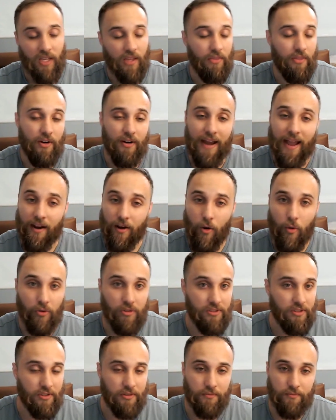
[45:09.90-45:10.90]
They're not
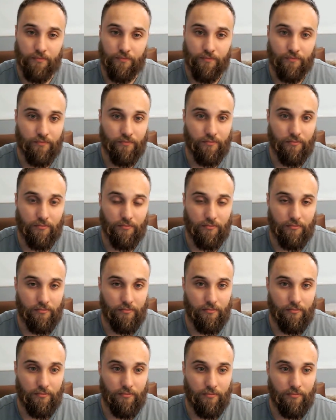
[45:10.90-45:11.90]
going to.
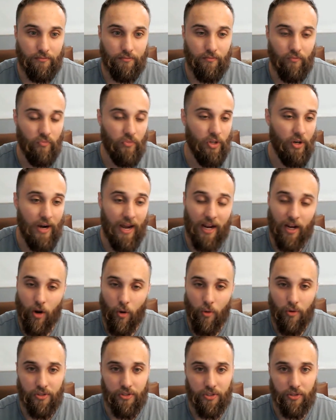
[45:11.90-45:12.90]
They're not
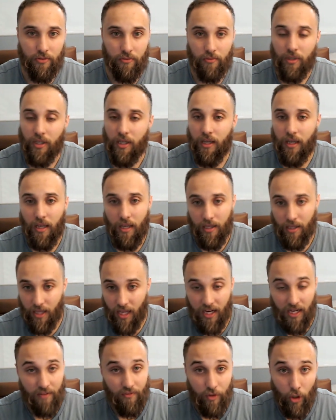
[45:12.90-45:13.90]
going to.
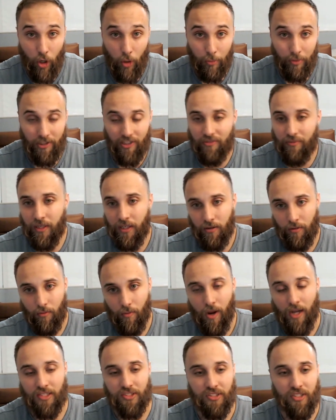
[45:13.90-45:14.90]
And if you don't believe me,
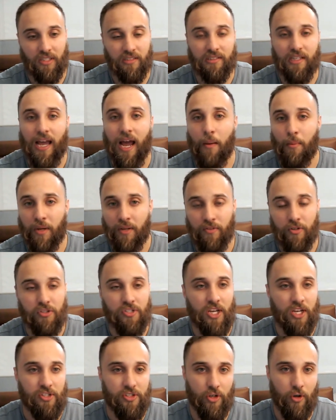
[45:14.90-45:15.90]
watch this. How many of you
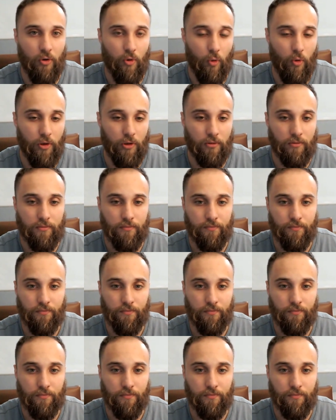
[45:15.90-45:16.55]
change your own oil?